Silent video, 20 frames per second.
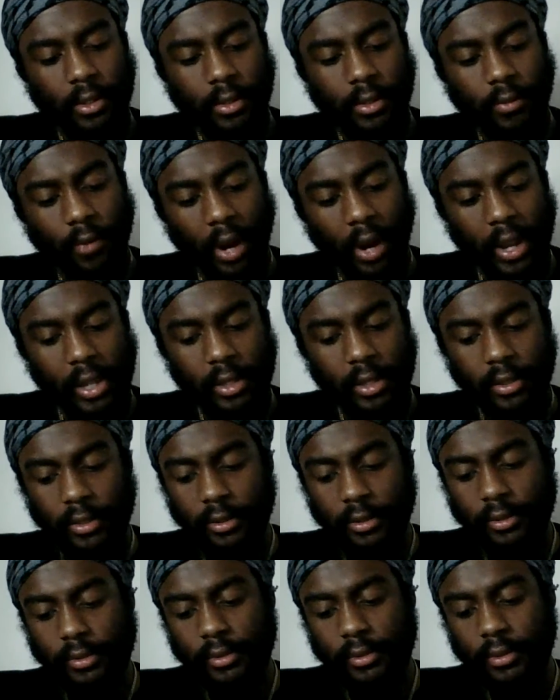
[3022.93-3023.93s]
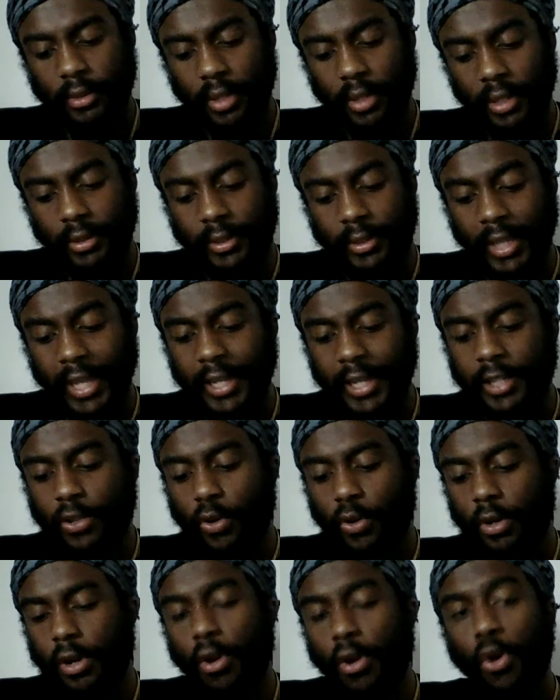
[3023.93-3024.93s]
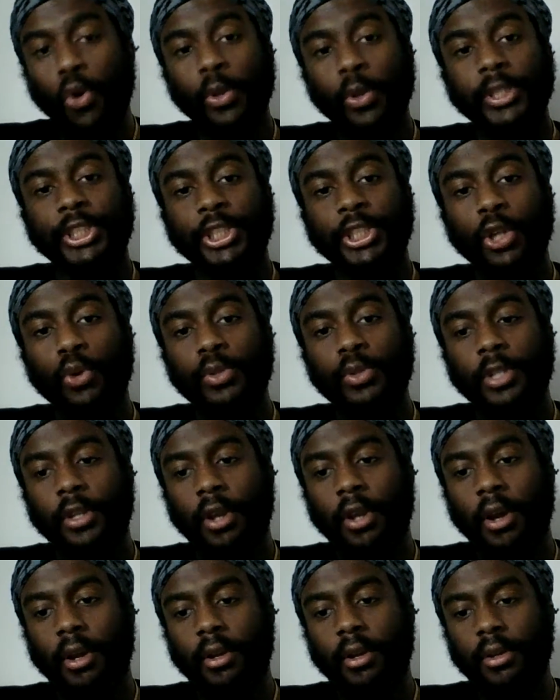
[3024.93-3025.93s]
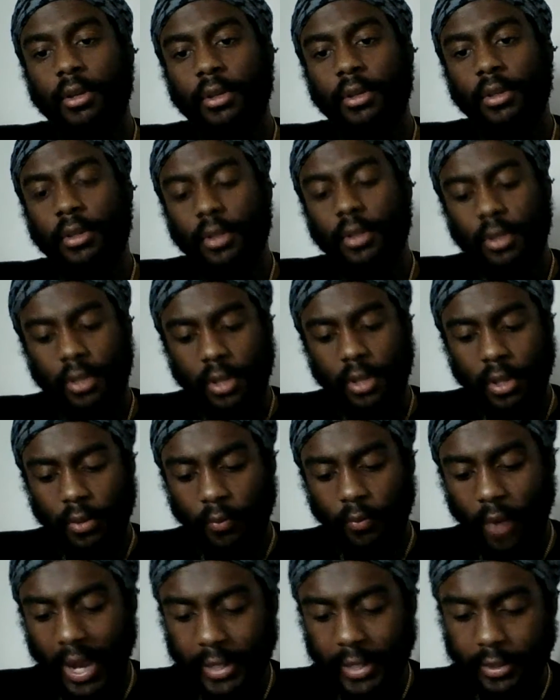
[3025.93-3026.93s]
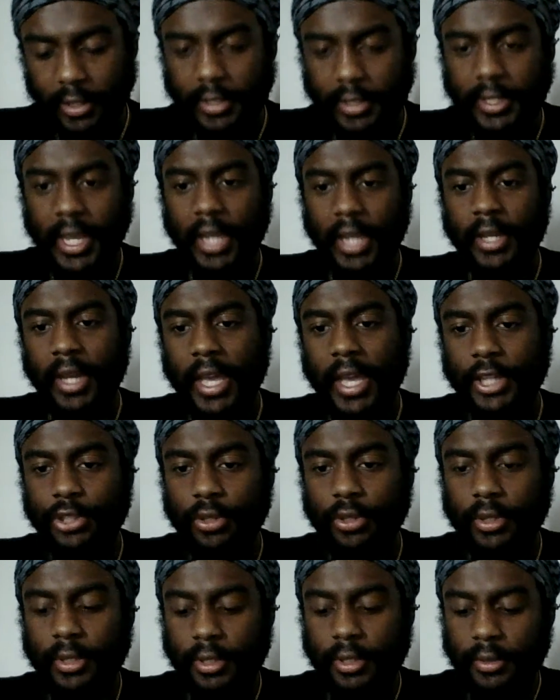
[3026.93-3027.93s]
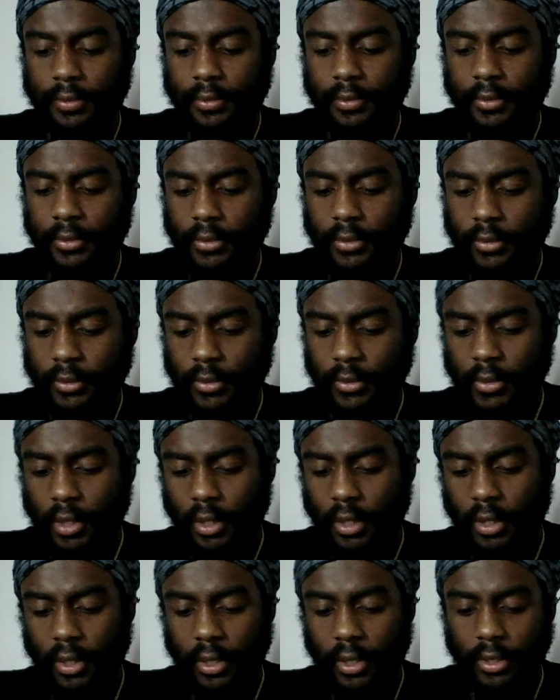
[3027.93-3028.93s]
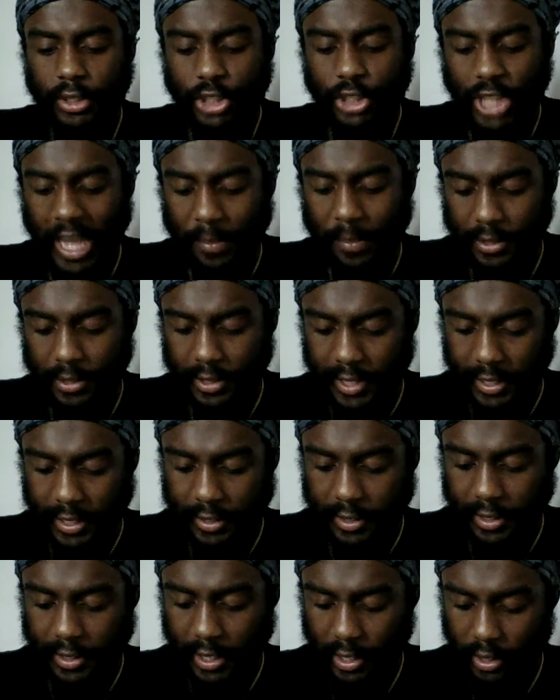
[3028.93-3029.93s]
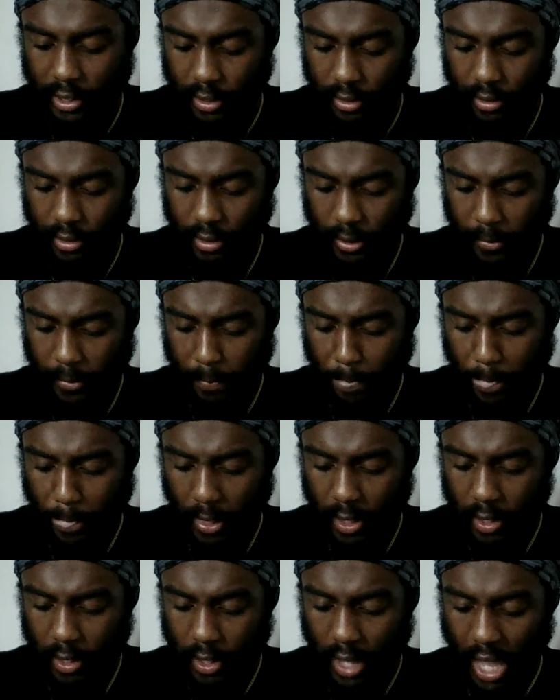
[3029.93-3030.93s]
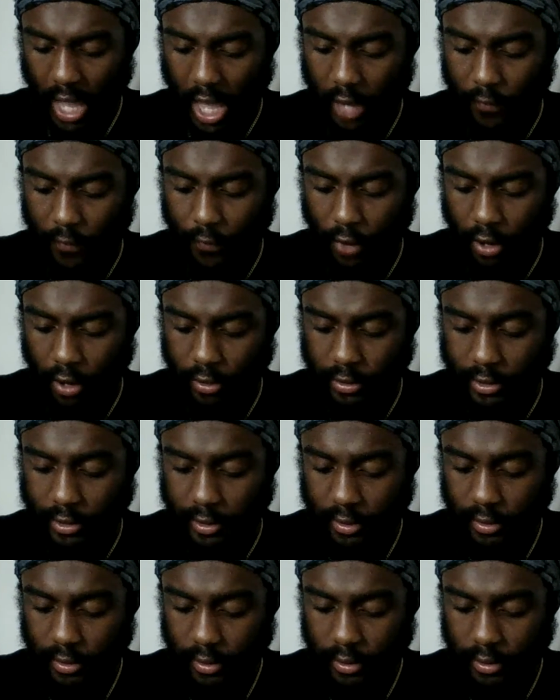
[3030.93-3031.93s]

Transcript: Right? And then he's going to know who is chosen up. Right? This second Esdras, chapter 16 and verse,